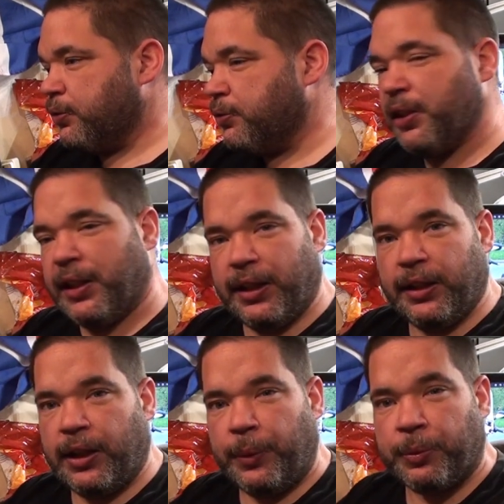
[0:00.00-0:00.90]
trying to get it
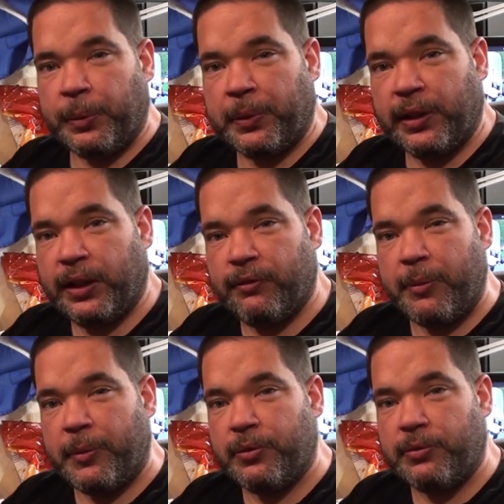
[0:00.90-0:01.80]
in here properly, he
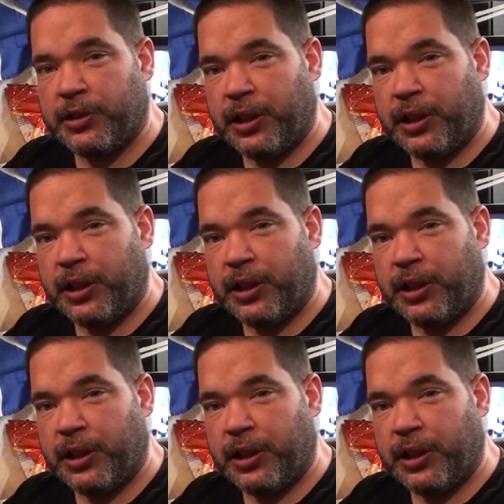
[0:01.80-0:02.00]
ripped the door